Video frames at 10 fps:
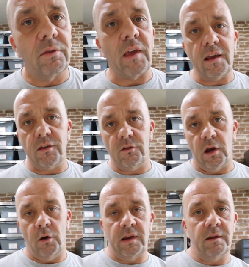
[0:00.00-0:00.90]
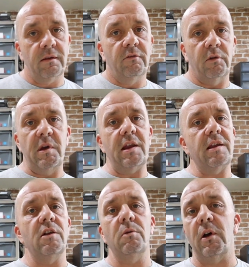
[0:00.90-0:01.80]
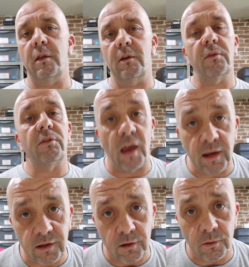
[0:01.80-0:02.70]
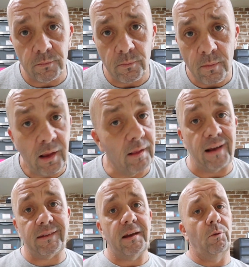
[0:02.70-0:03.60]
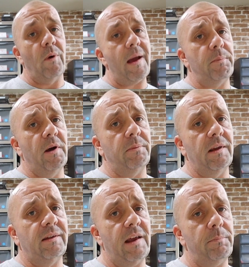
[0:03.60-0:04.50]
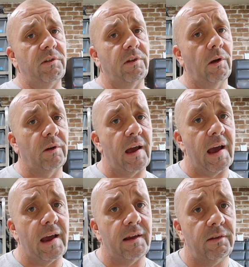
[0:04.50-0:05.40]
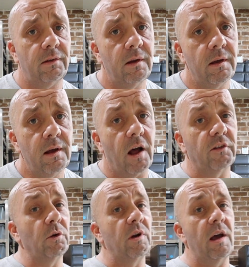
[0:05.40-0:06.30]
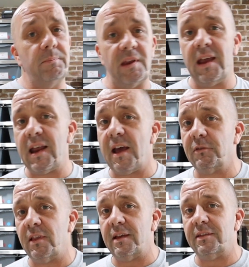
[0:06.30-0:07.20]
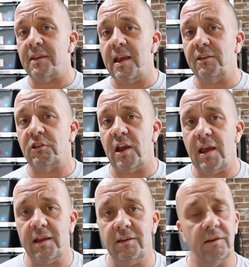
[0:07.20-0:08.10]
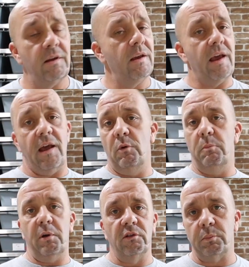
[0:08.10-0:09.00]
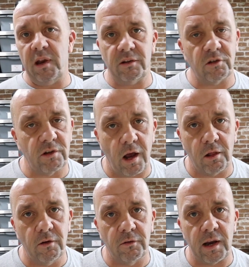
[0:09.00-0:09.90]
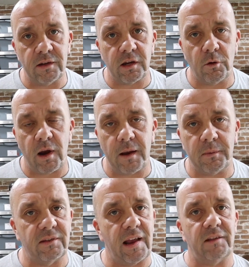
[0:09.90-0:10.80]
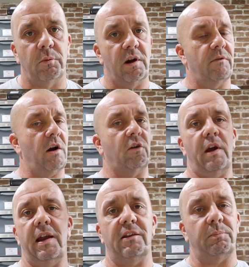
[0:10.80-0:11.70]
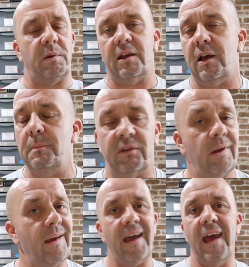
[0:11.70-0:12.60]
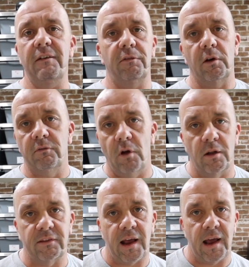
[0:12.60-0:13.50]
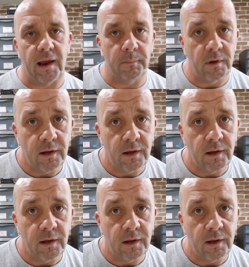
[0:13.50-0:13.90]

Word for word: Thank you, Tony. From me to you, brother, thank you. And that's going to wrap up this episode, guys. I'll do an update after that snake sheds, and we'll post pictures all over Instagram because that's one of our greatest pickups ever of all time.